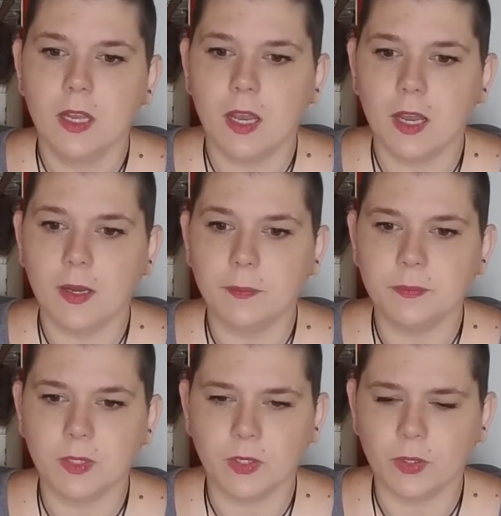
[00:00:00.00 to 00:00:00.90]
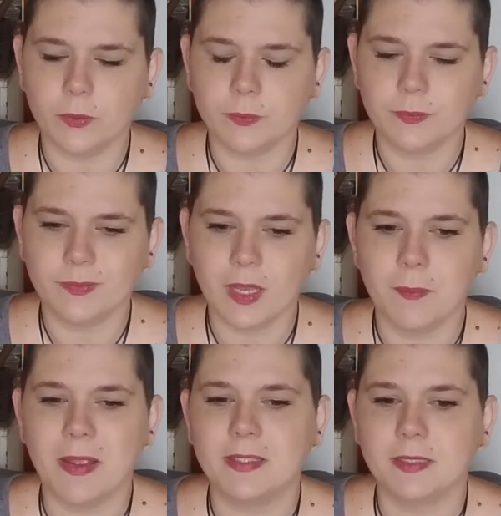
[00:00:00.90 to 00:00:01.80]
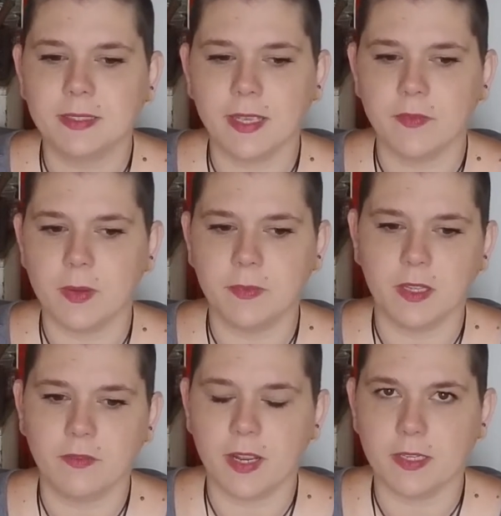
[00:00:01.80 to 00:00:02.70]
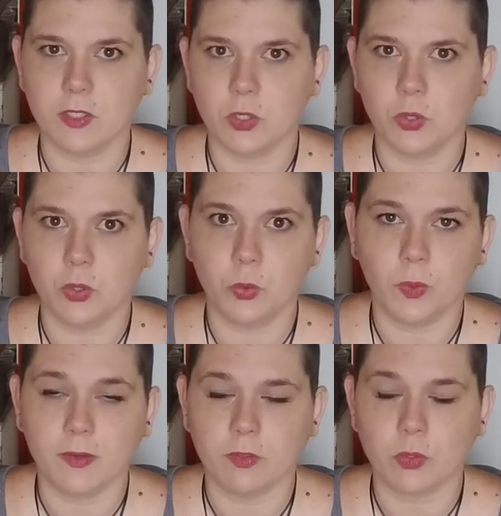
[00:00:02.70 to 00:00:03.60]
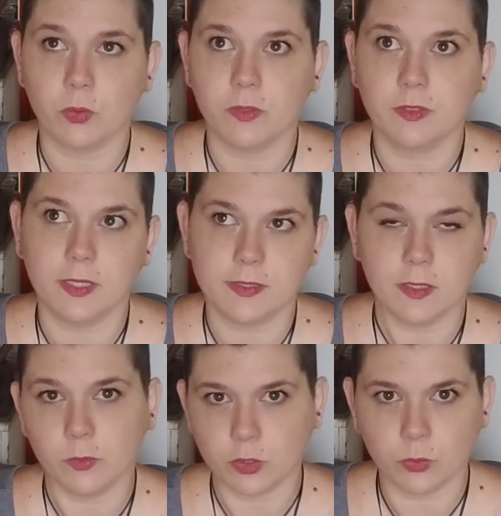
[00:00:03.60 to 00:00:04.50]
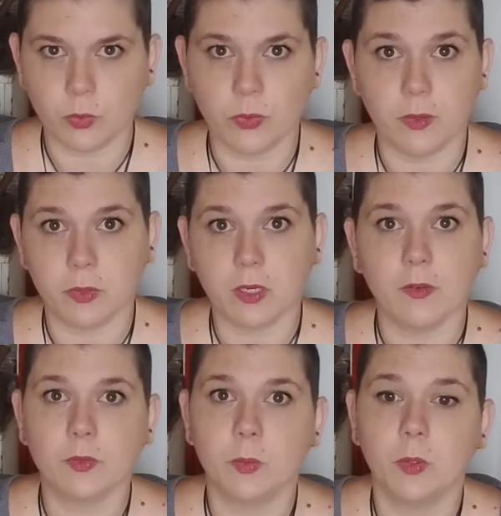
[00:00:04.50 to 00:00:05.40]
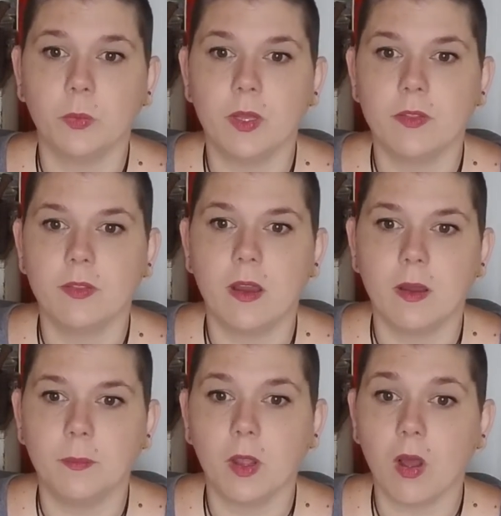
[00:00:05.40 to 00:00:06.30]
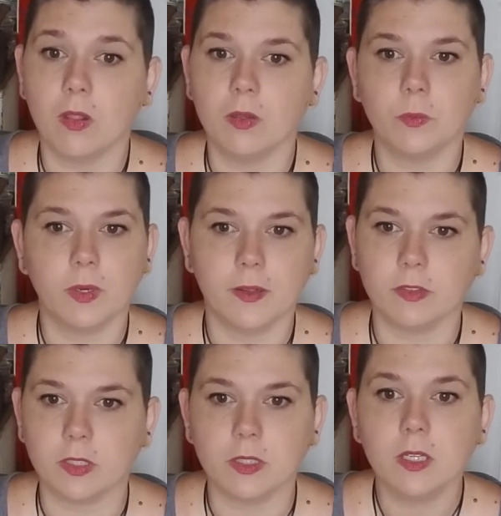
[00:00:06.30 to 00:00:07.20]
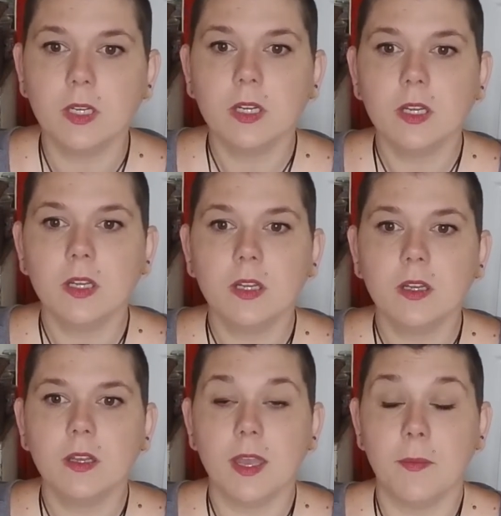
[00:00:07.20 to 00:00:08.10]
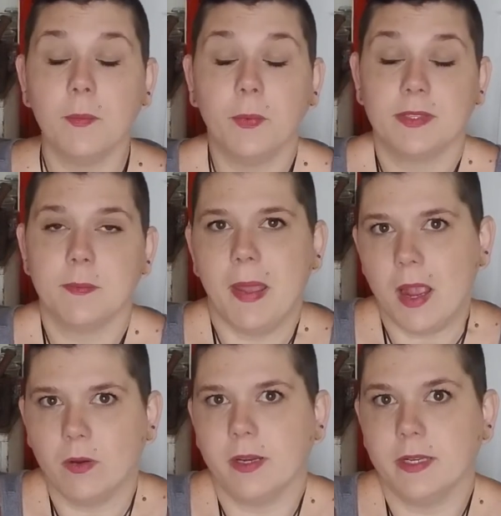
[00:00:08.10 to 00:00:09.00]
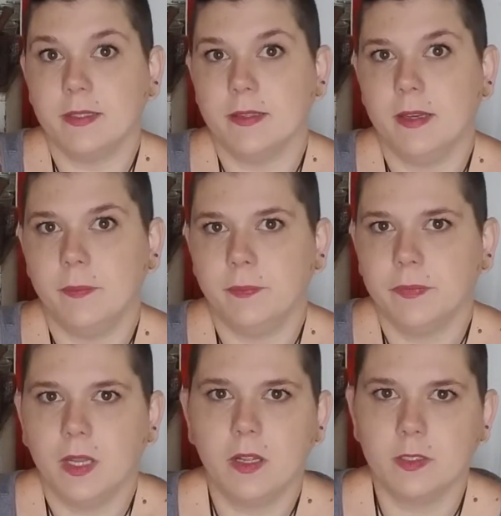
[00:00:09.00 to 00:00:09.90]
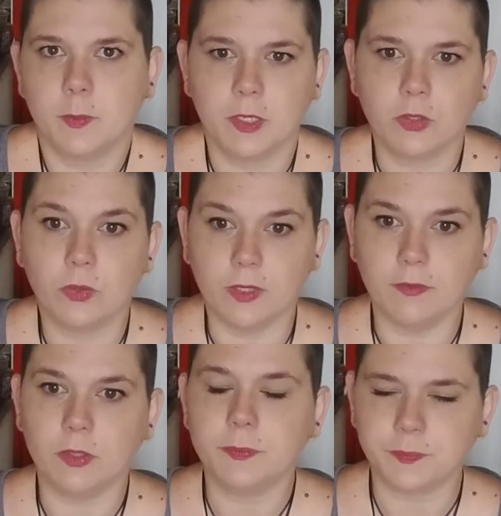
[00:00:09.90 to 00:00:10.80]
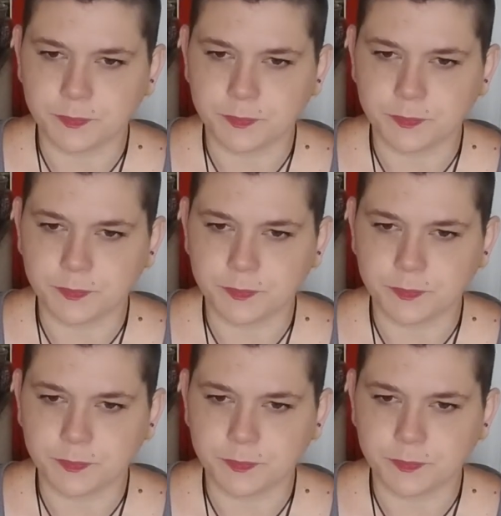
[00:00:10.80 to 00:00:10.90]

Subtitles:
I basically gave them the advice to do whatever sort of cleansing ritual they were comfortable with, call on whatever was empowering to them on a spiritual level.